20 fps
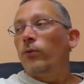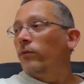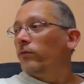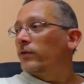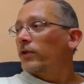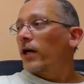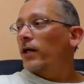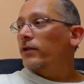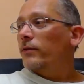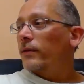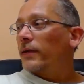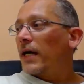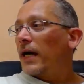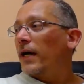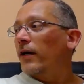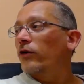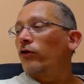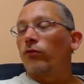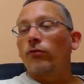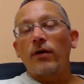we've talked
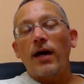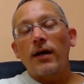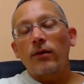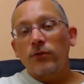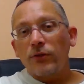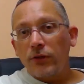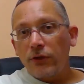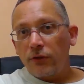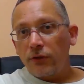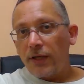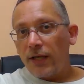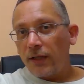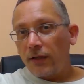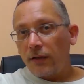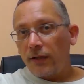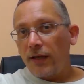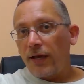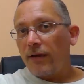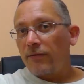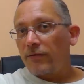about how to round
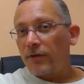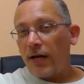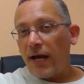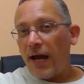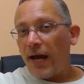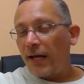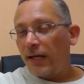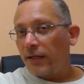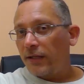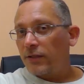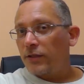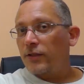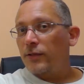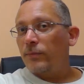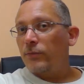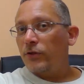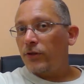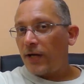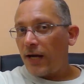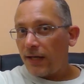correctly after adding and
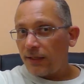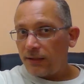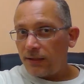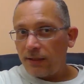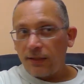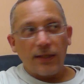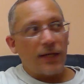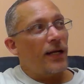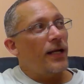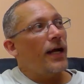subtracting,